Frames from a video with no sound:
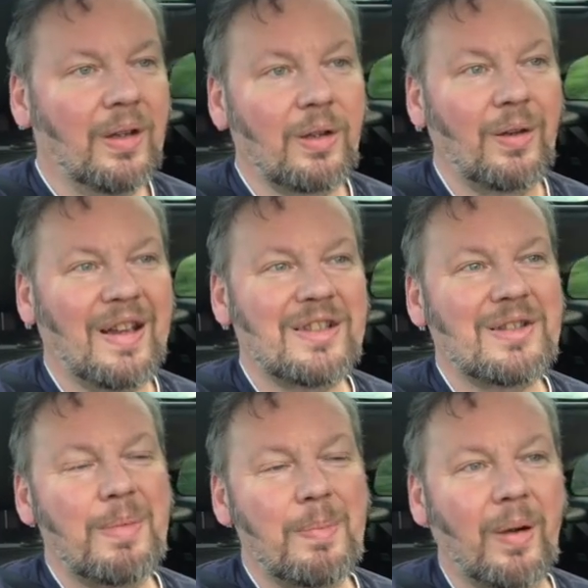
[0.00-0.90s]
Couldn't
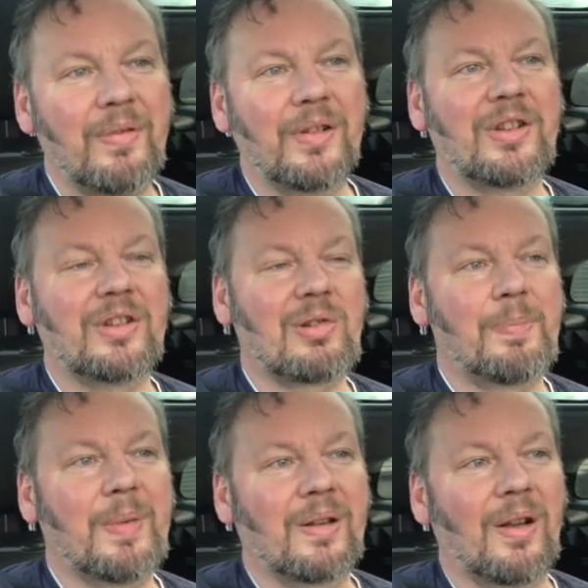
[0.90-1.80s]
actually be bothered
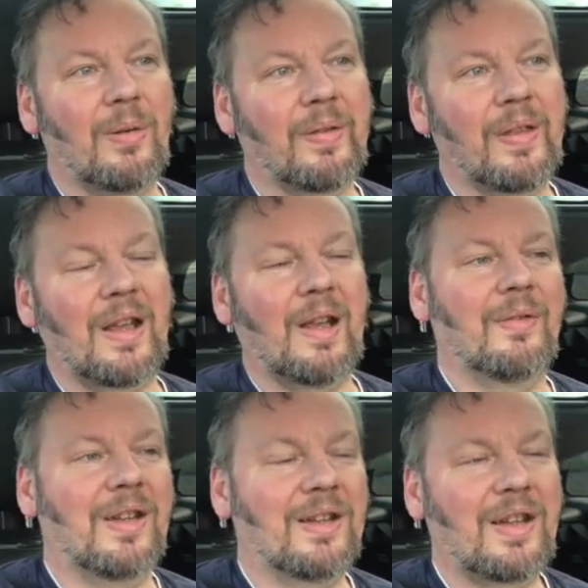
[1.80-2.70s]
stripping the whole thing out
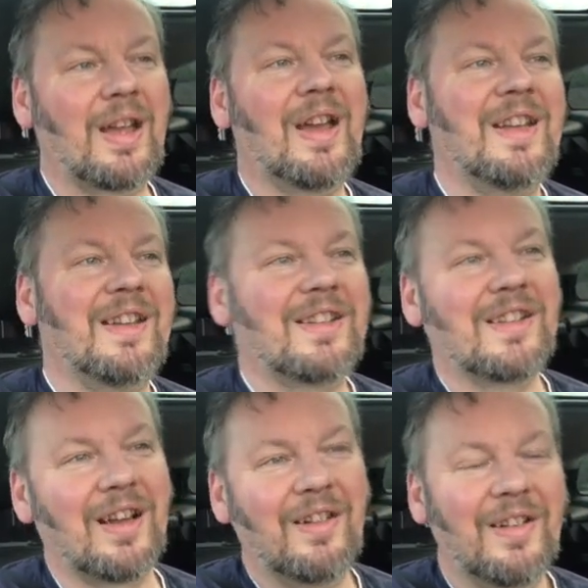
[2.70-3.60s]
of its case,
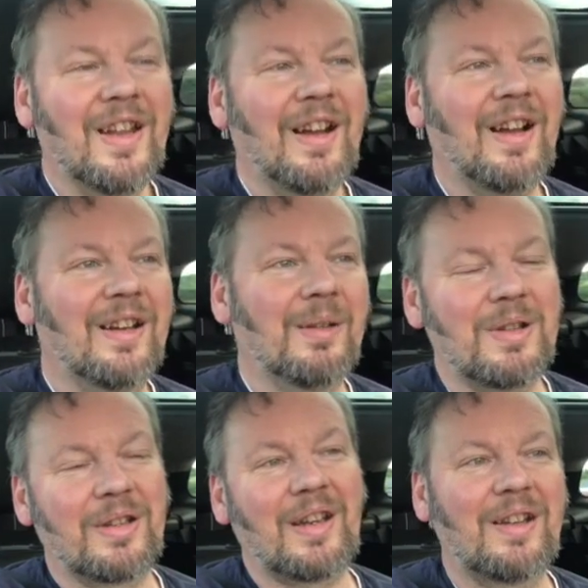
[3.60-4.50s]
so I ended up
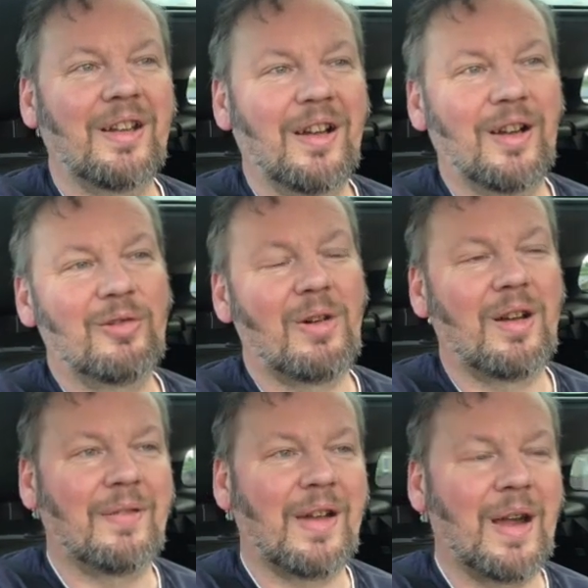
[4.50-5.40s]
just taking the hard
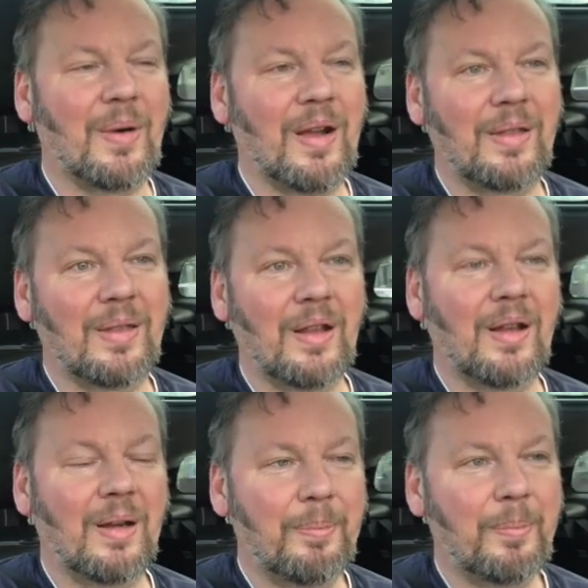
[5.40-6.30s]
drive out and
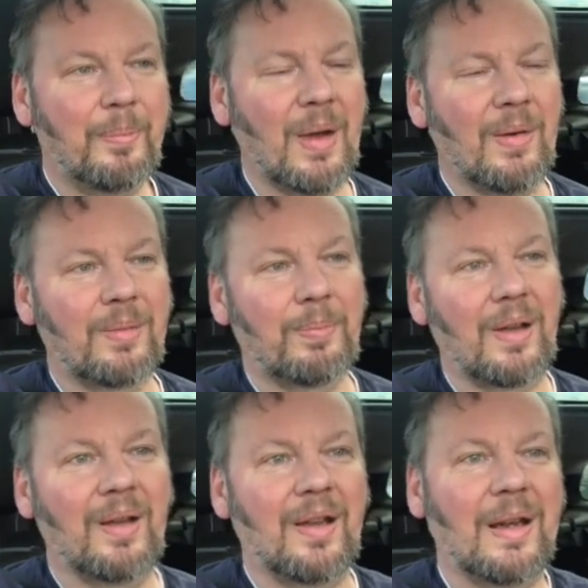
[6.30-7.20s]
the power
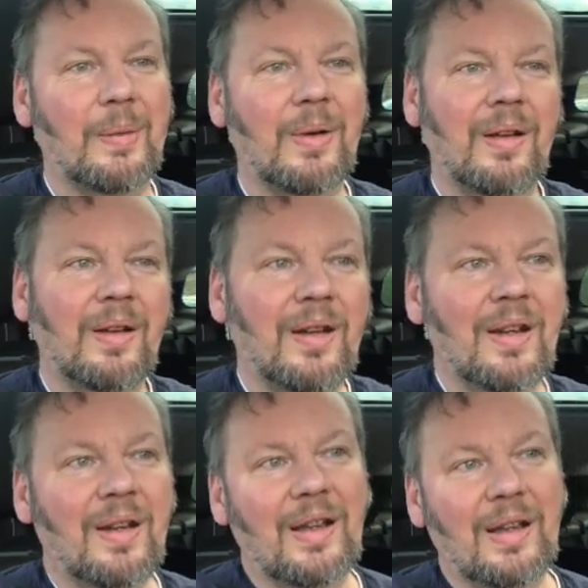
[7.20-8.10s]
supply out,
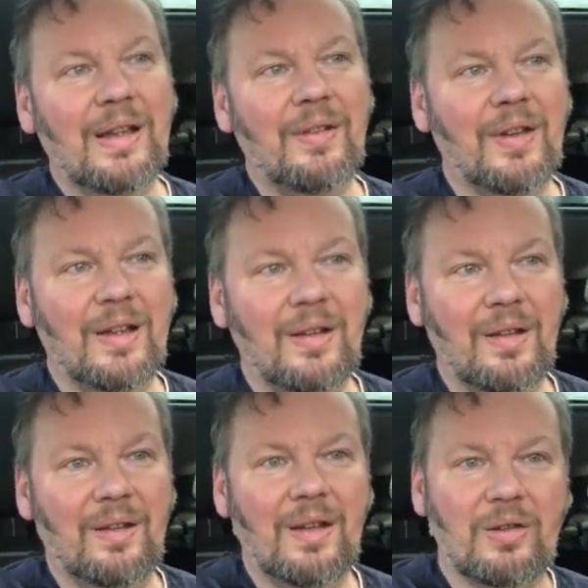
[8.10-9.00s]
leaving
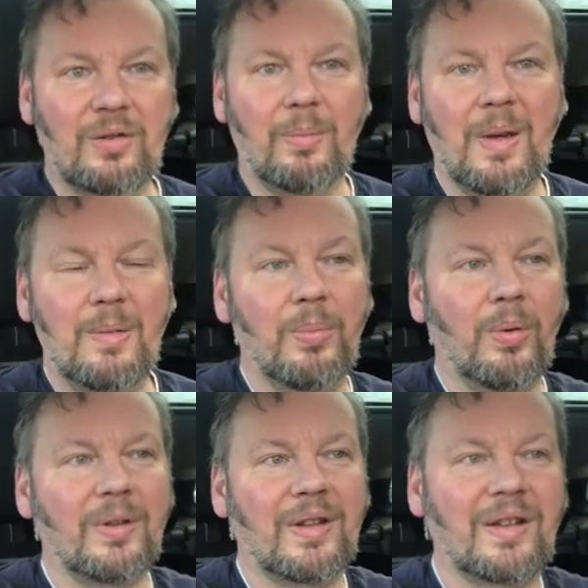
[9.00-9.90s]
the actual main
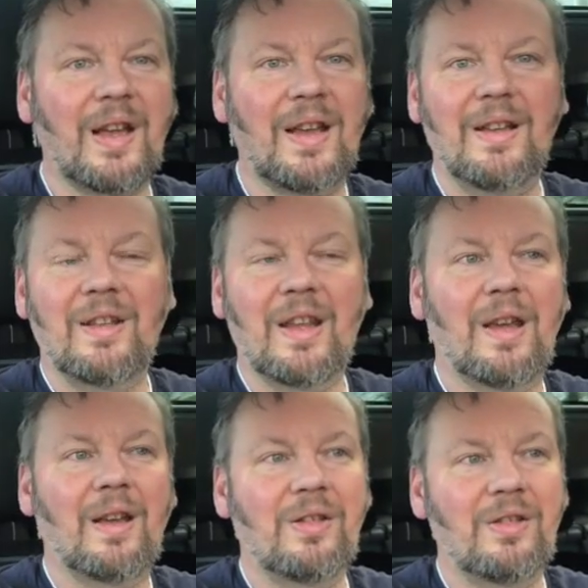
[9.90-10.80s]
board sat in
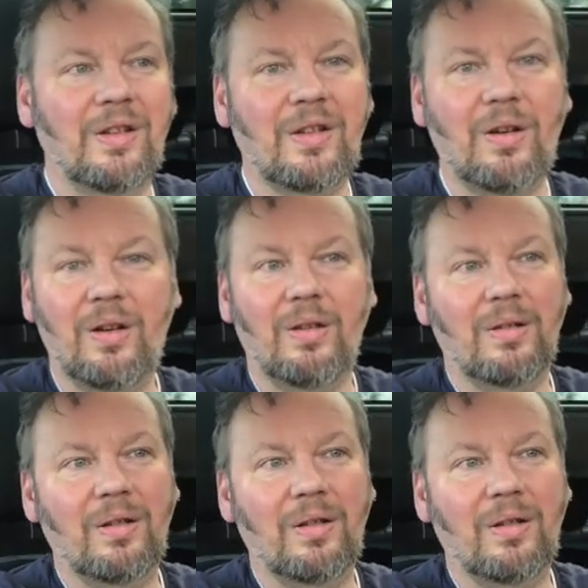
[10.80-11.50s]
there, and just hot